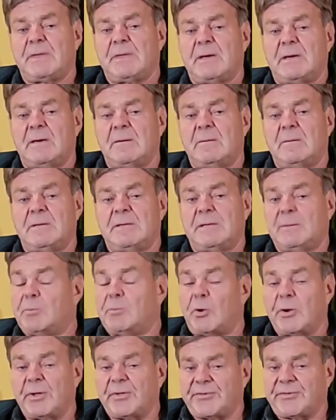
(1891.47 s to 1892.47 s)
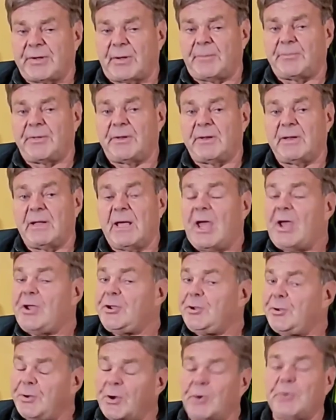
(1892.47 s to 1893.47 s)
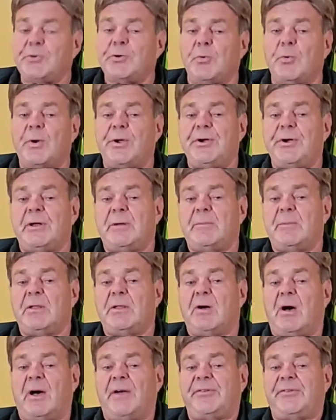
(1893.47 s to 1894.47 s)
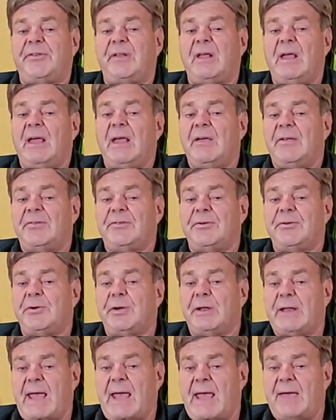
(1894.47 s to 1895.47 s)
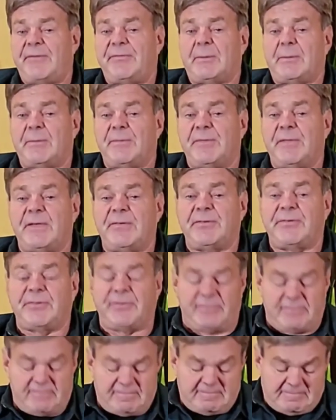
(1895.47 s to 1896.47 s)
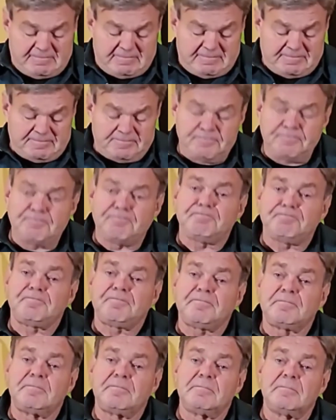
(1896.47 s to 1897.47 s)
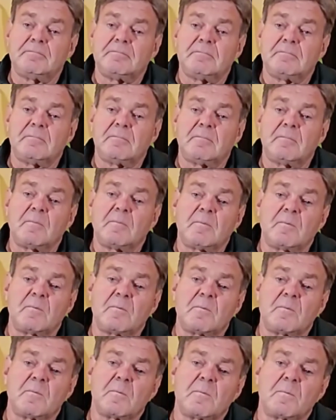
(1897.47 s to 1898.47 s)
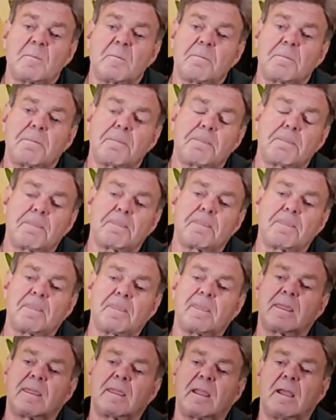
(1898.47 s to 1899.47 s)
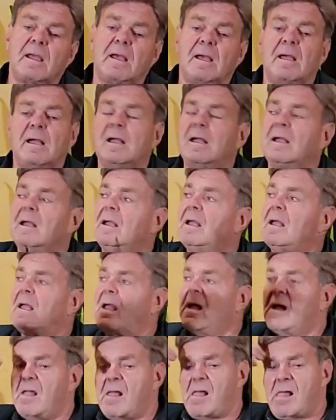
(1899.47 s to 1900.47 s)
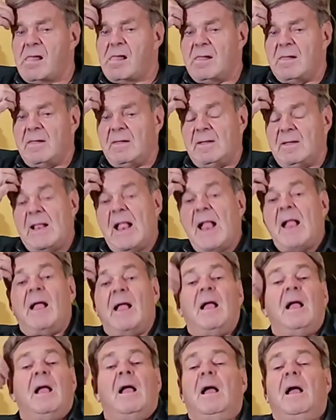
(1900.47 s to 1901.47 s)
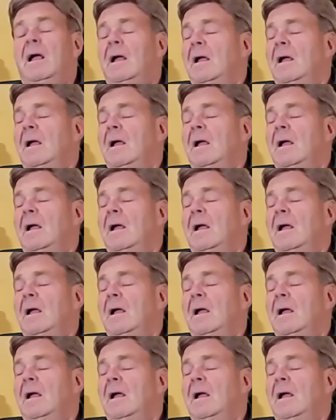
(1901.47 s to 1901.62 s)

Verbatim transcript: to to boil something. You don't know where you're going to be lost, so you're going to have some of this. Terry suggests um, flare starting.